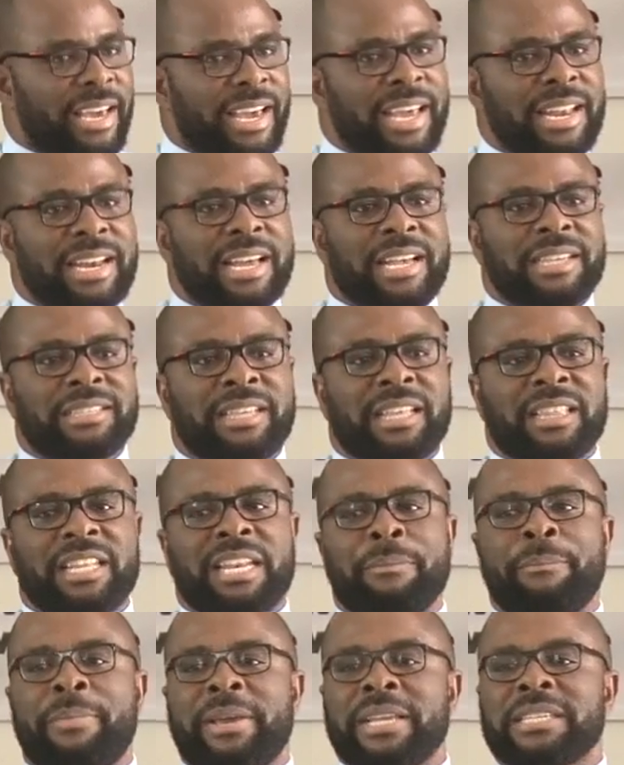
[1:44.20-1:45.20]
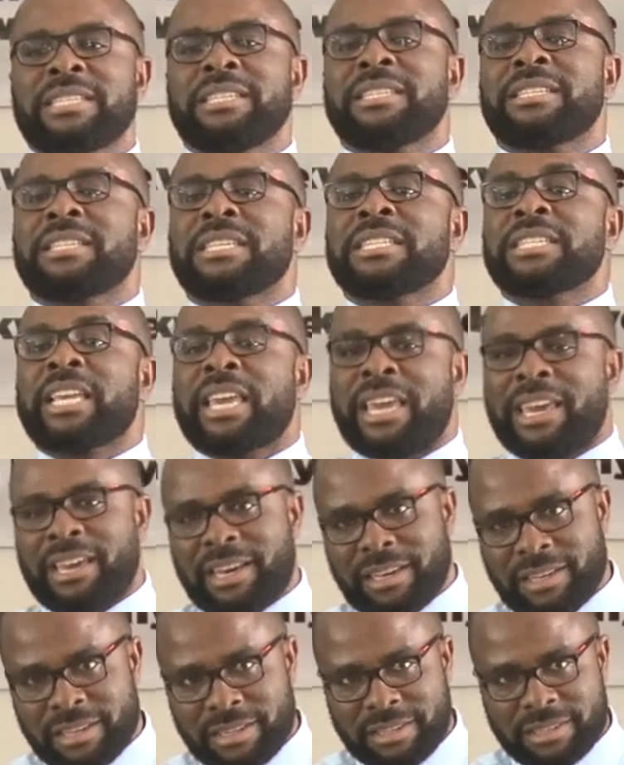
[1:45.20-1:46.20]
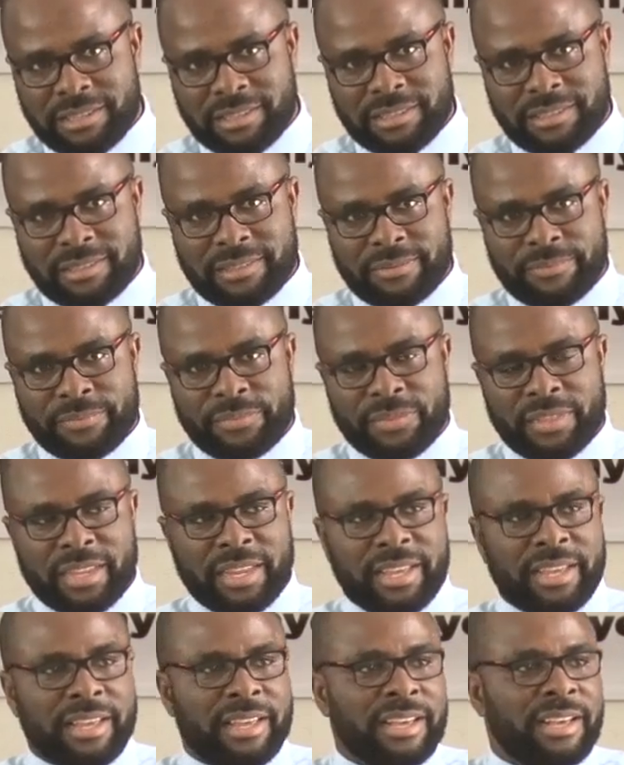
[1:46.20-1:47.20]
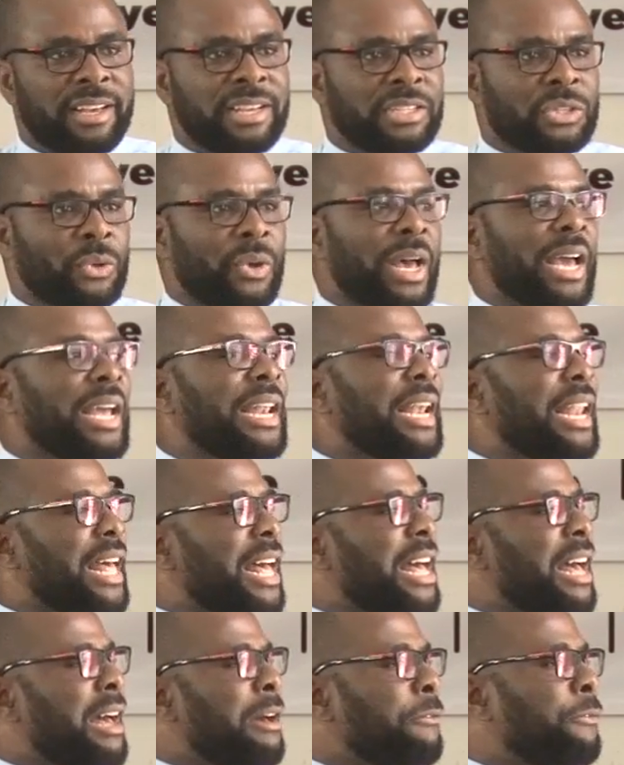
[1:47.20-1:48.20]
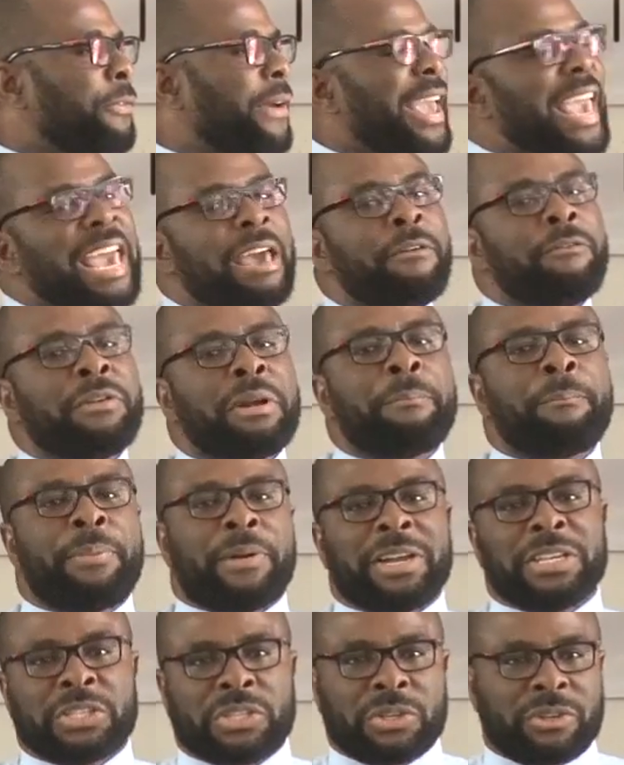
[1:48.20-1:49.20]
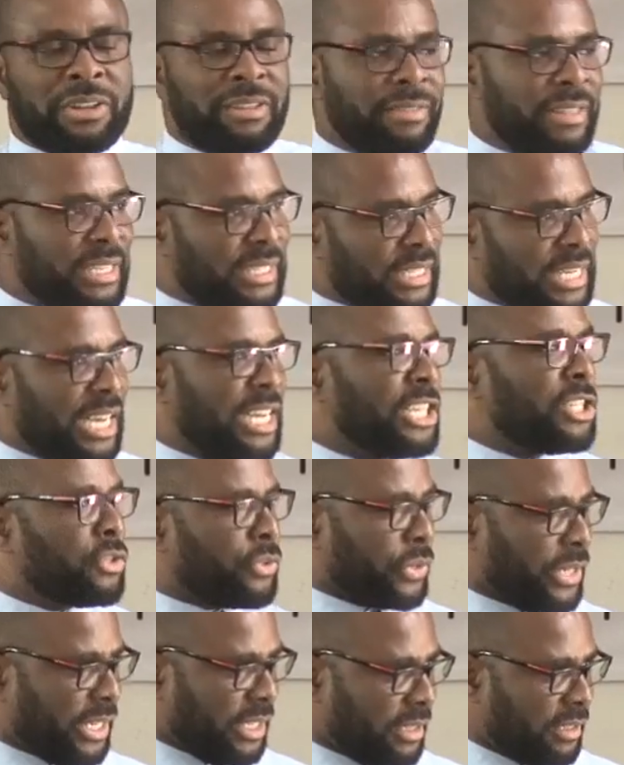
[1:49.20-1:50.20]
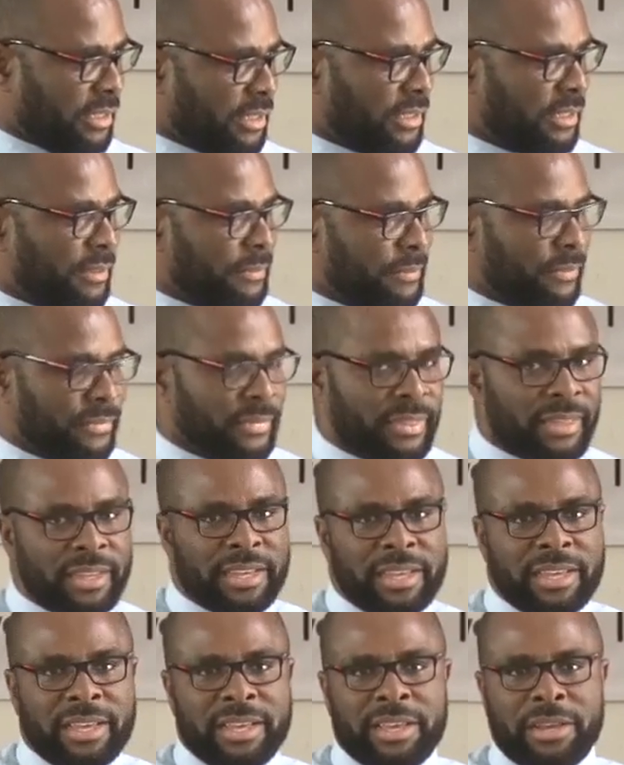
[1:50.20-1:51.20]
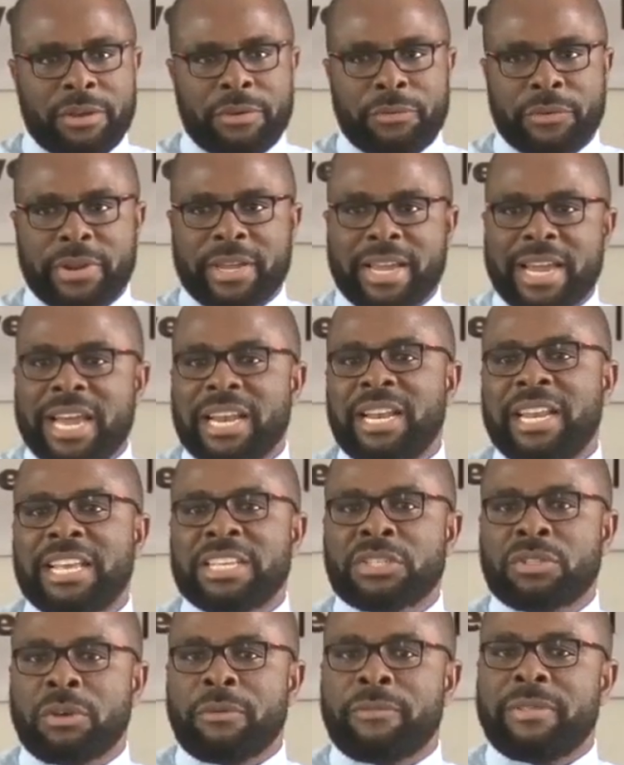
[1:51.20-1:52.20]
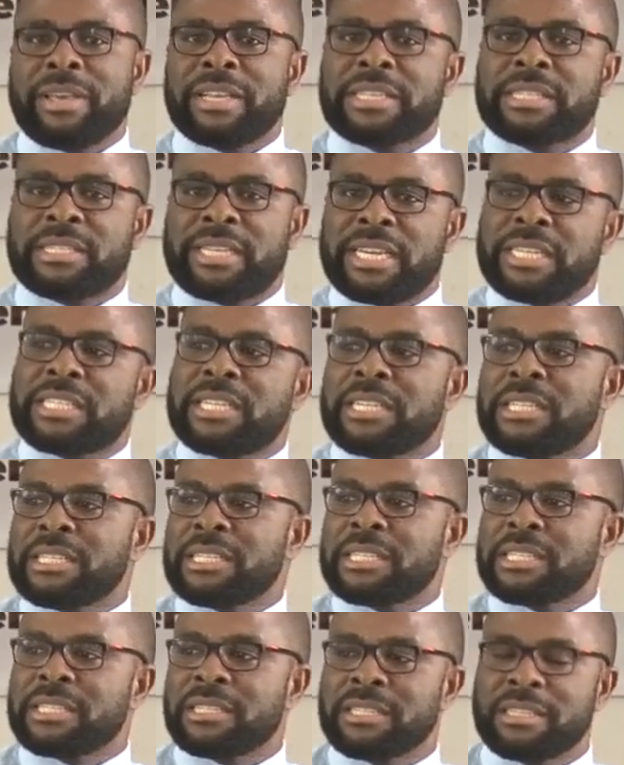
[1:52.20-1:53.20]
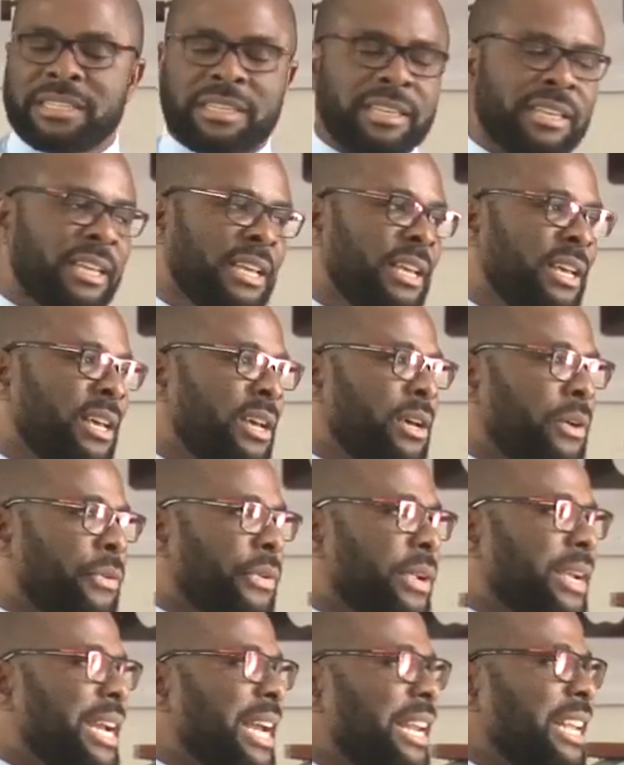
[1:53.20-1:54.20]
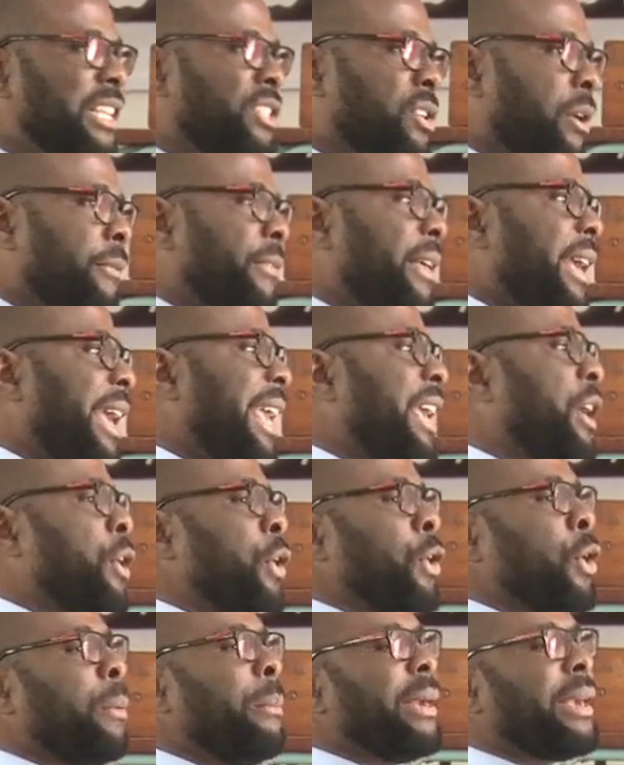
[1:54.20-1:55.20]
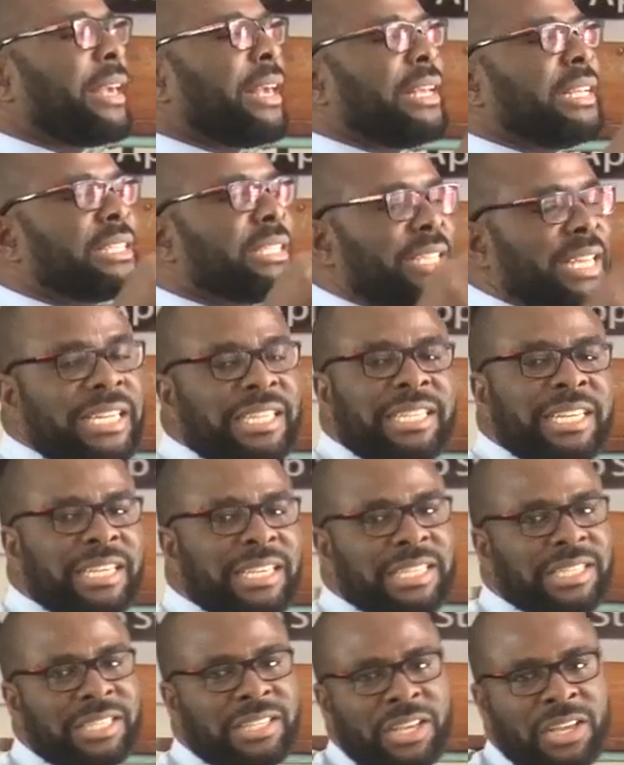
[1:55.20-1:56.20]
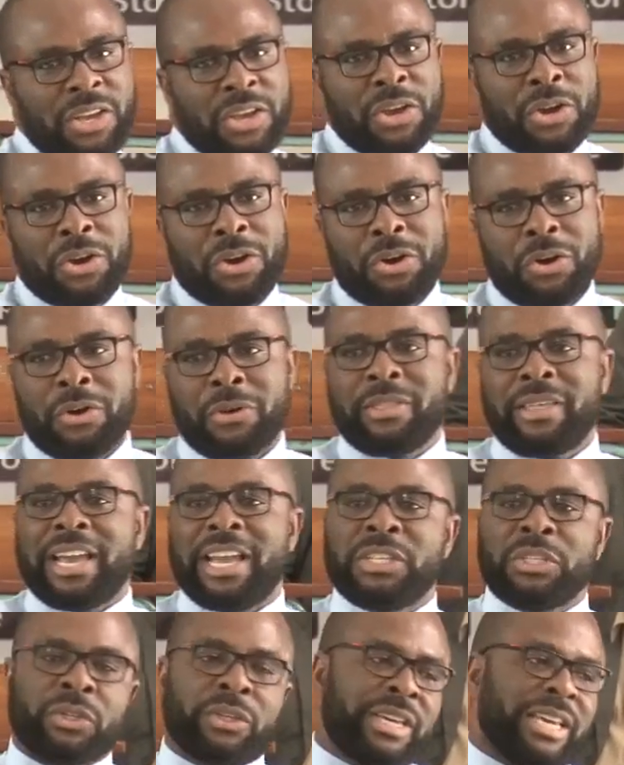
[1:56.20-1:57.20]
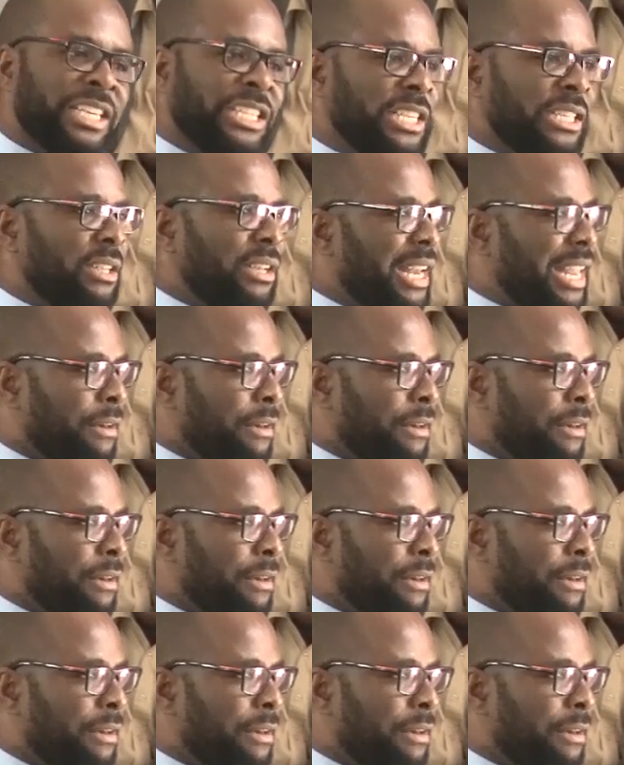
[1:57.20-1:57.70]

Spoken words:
And I started the businesses here. So I love every person in this country, regardless of their status, regardless of their economic status, or their educational